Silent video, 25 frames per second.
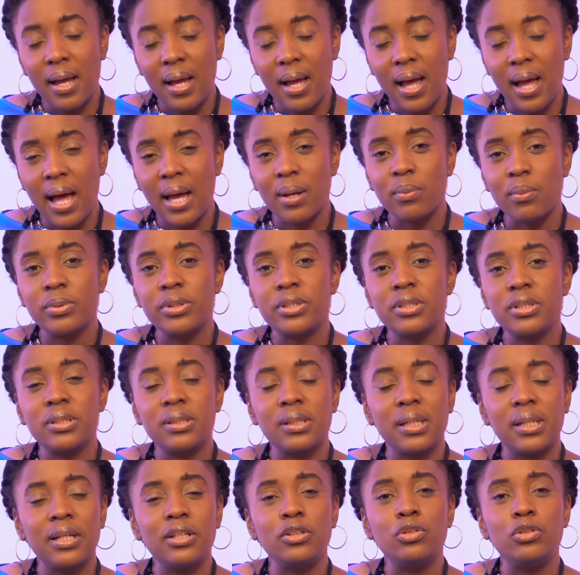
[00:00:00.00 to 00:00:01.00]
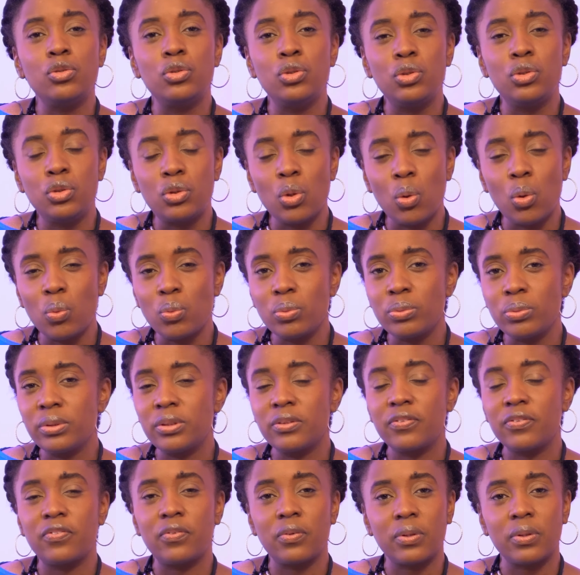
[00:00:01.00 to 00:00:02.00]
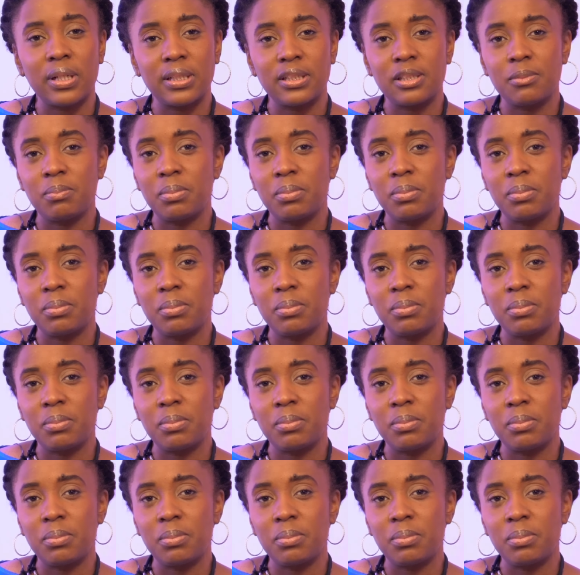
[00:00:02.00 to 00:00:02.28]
I would say don't forget